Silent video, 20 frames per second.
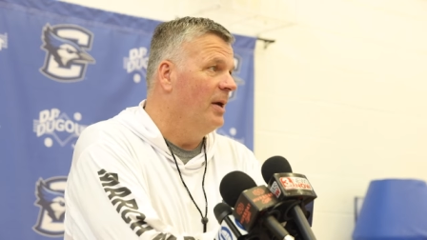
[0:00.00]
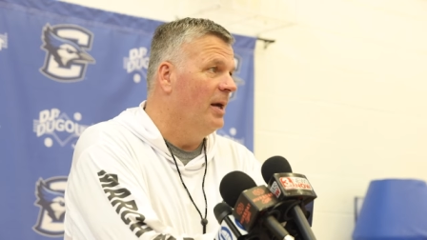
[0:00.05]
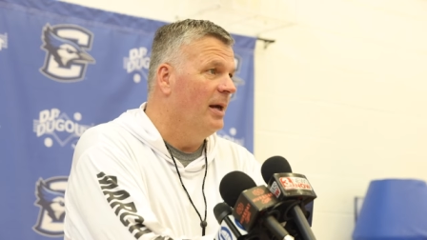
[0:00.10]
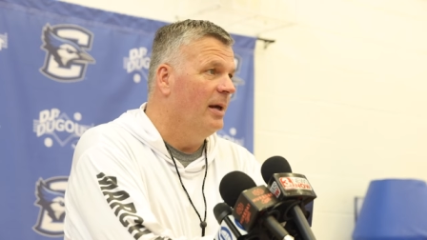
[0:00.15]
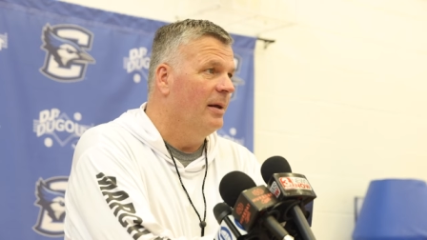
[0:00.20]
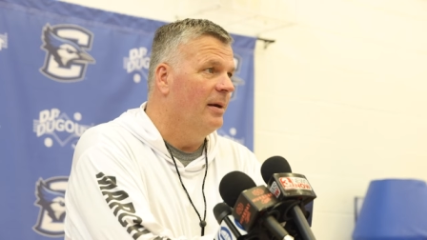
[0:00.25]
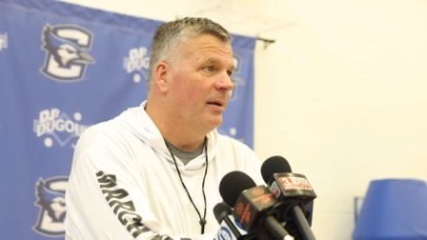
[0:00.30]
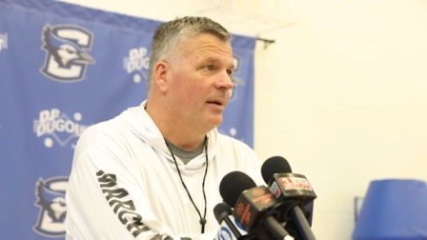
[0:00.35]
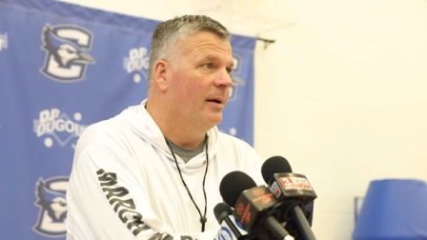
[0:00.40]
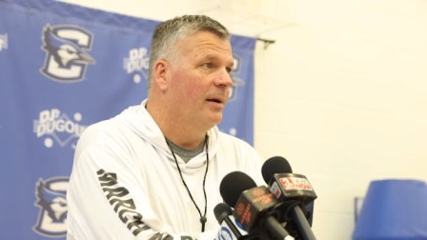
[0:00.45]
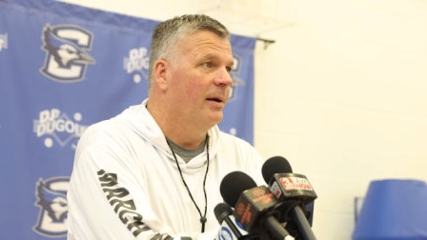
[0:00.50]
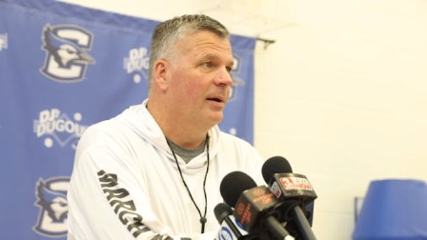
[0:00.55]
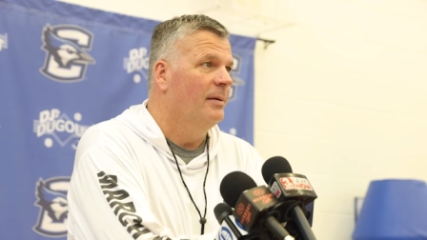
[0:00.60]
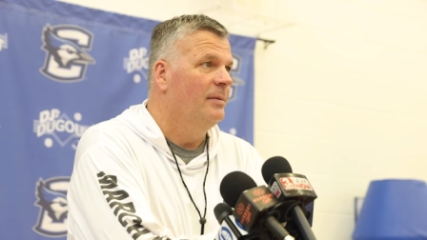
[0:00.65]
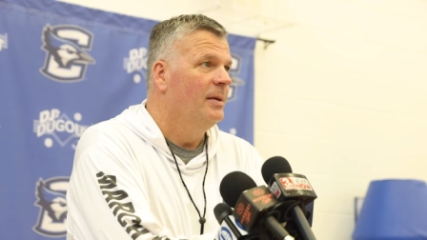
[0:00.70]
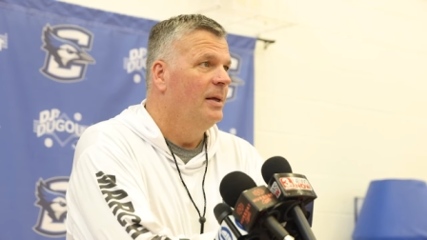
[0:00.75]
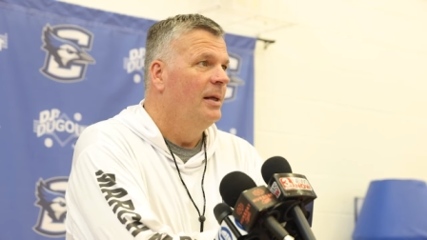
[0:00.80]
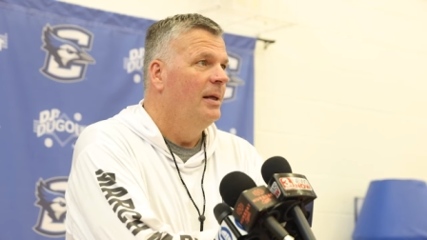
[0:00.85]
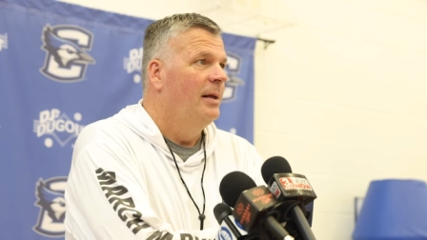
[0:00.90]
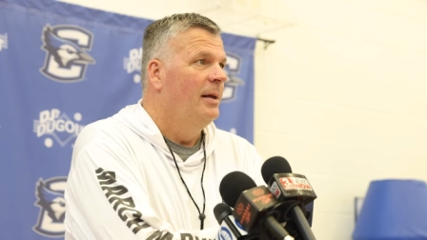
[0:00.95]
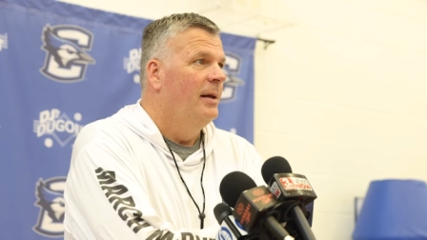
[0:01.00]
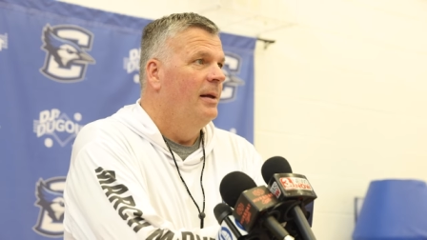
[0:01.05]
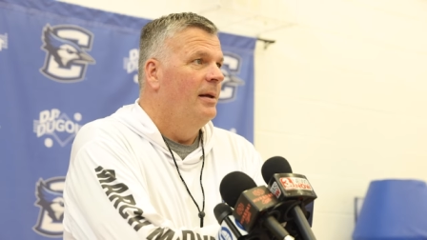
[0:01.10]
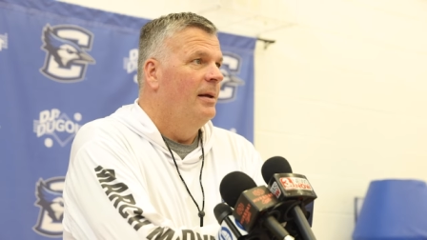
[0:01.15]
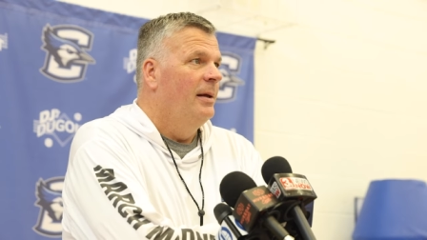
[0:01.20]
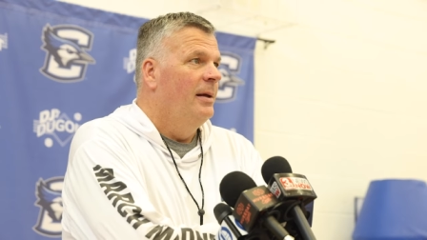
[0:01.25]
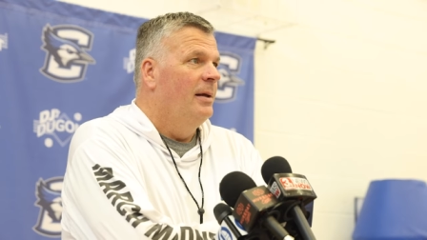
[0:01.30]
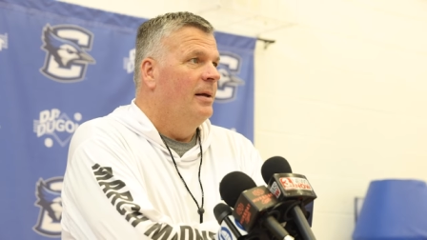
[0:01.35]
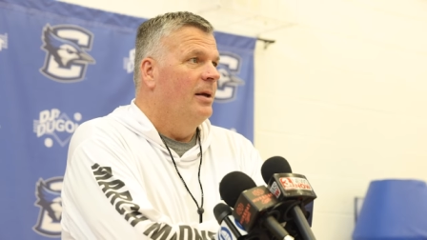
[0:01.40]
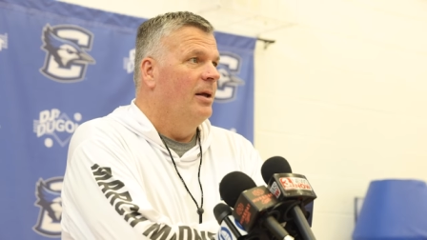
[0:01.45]
And
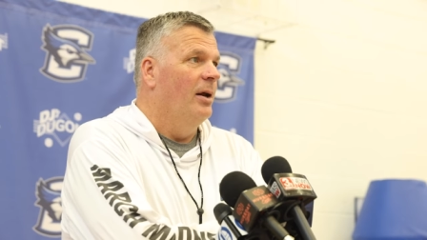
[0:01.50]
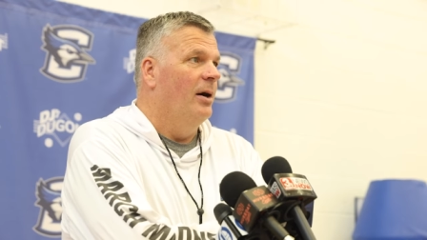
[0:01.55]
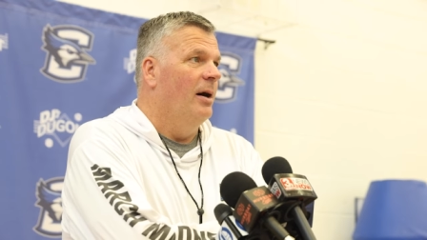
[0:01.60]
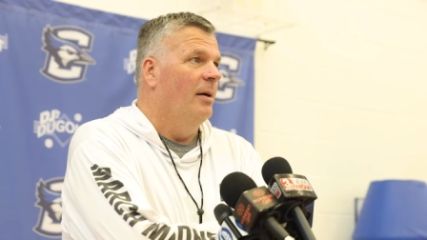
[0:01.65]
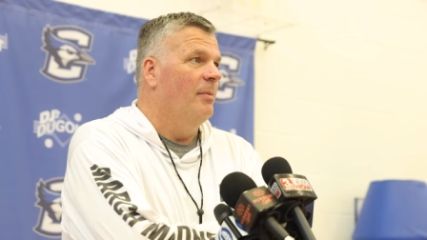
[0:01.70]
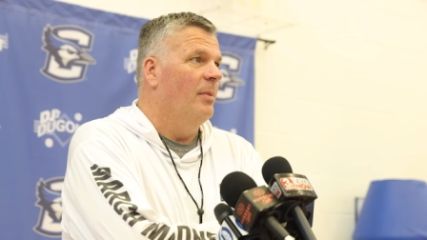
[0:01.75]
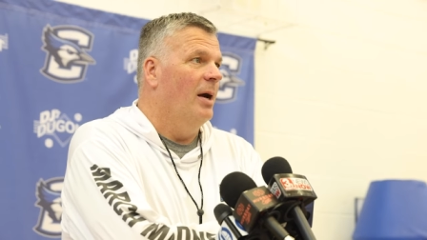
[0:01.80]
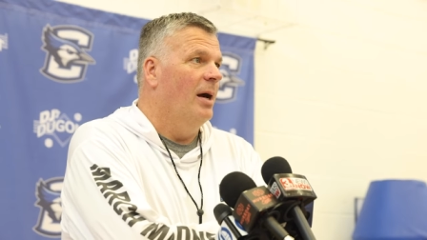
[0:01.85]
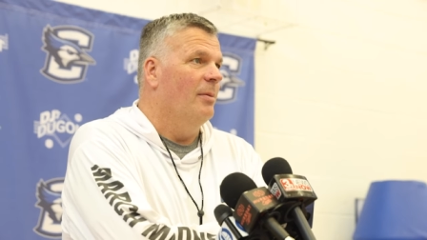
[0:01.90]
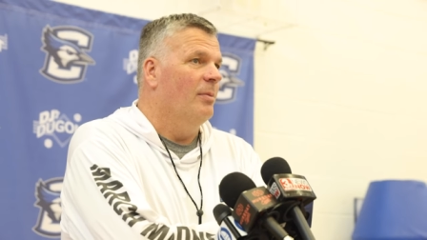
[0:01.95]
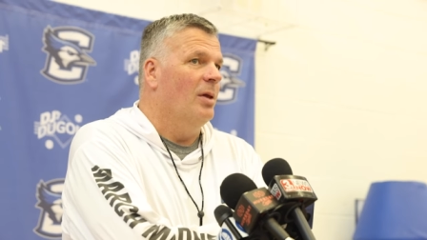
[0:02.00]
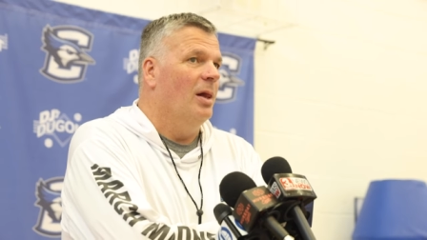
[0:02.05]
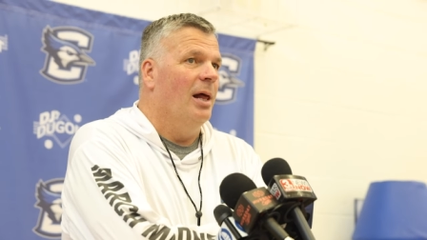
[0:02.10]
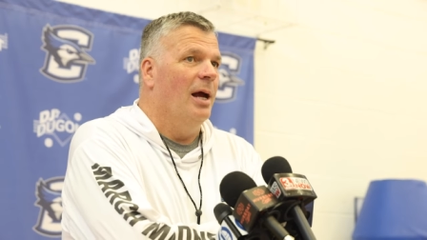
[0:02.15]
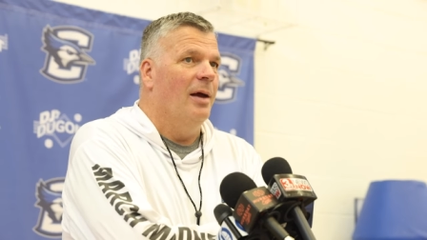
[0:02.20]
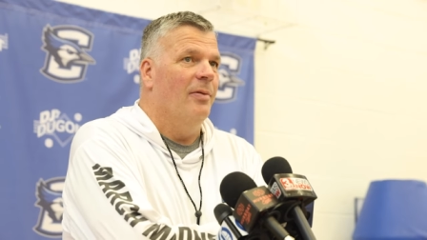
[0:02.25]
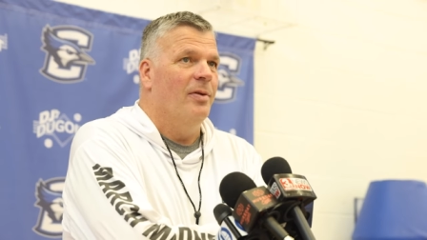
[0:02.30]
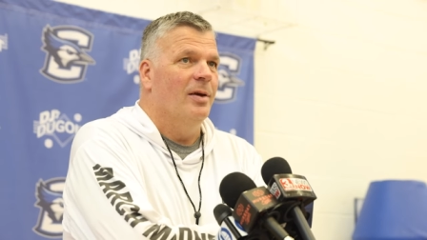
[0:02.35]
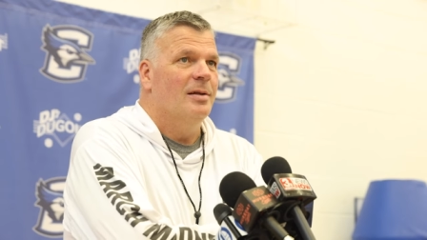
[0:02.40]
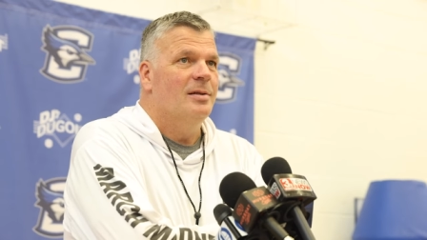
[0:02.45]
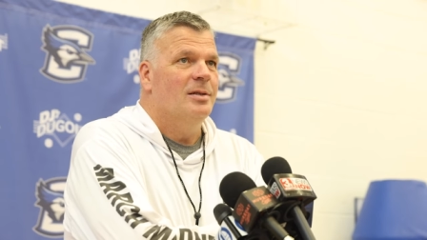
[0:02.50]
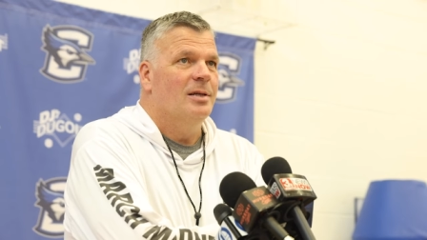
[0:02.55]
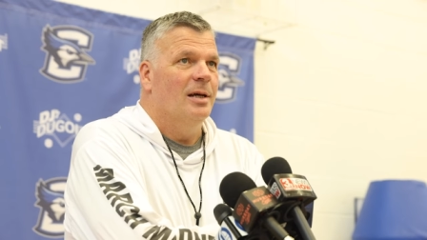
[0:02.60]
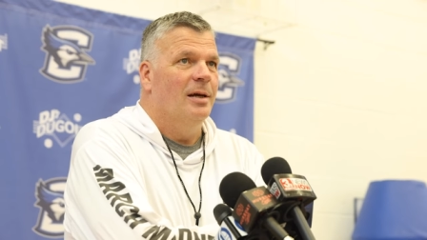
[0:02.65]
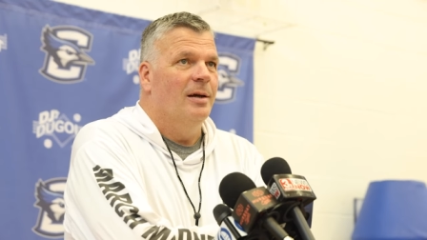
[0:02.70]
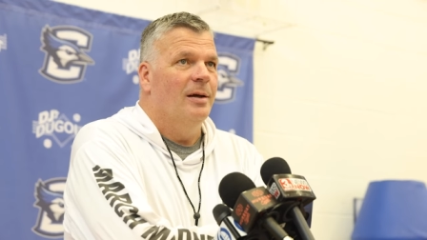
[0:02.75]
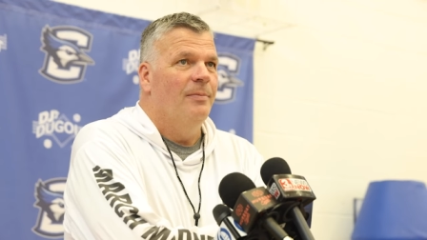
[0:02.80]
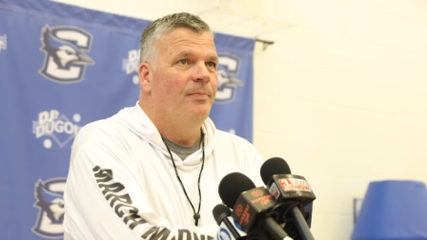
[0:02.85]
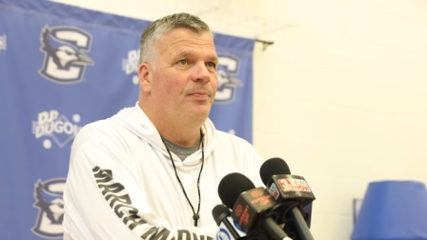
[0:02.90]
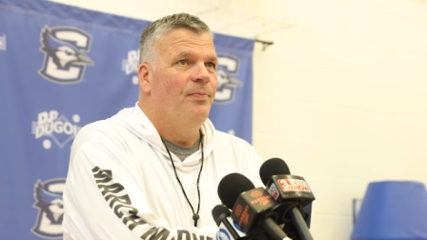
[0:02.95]
I'm glad
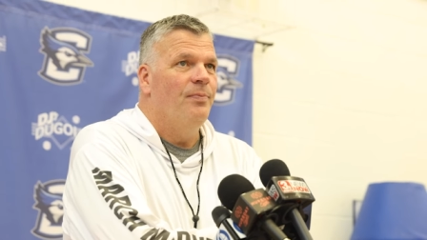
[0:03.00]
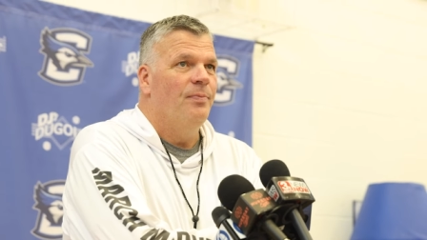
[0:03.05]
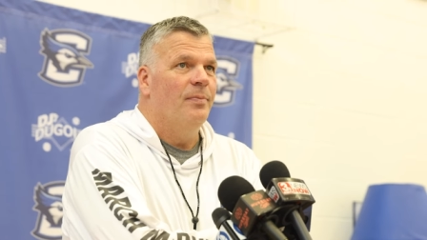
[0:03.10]
that